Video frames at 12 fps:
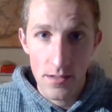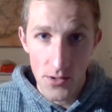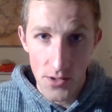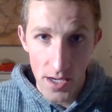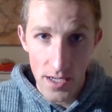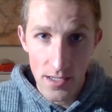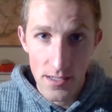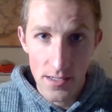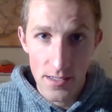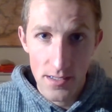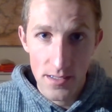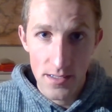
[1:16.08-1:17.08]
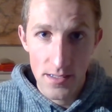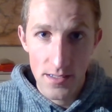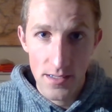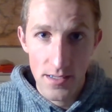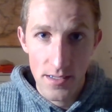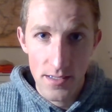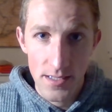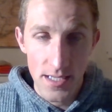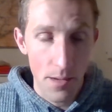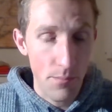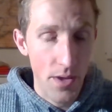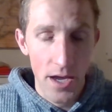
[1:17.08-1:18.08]
Okay? It's
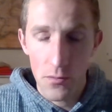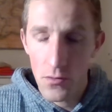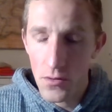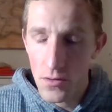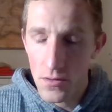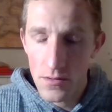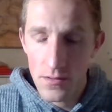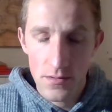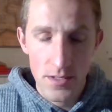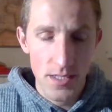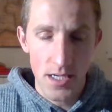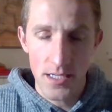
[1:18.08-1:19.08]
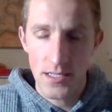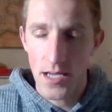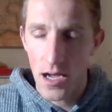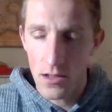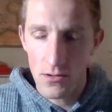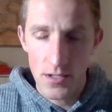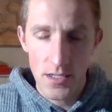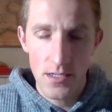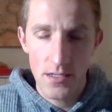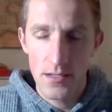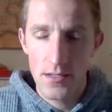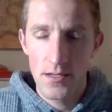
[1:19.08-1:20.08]
not payroll. It's not a salary.
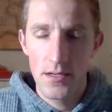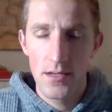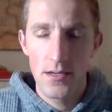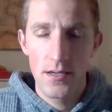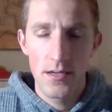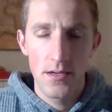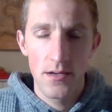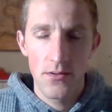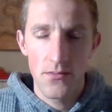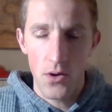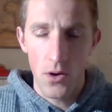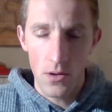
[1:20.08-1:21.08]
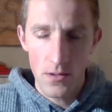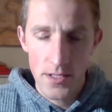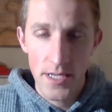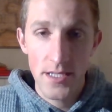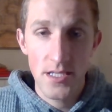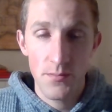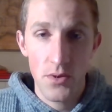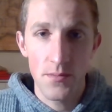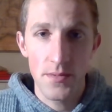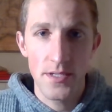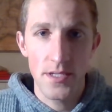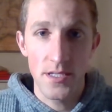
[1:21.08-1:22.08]
For all intents and
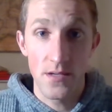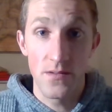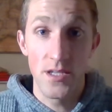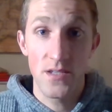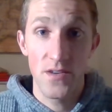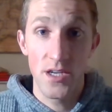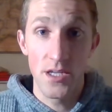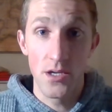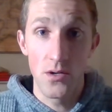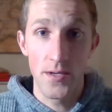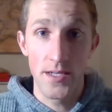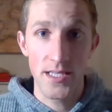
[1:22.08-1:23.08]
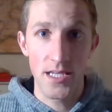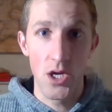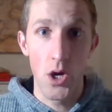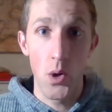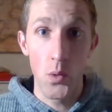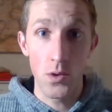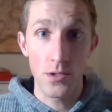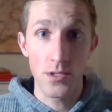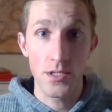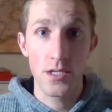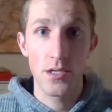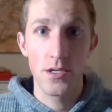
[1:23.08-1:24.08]
purposes of this video, it's an
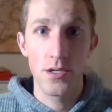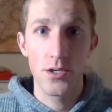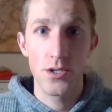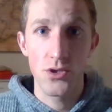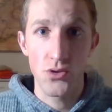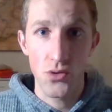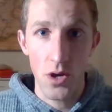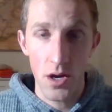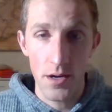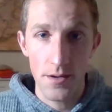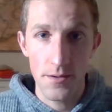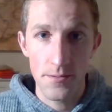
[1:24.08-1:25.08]
owner's draw.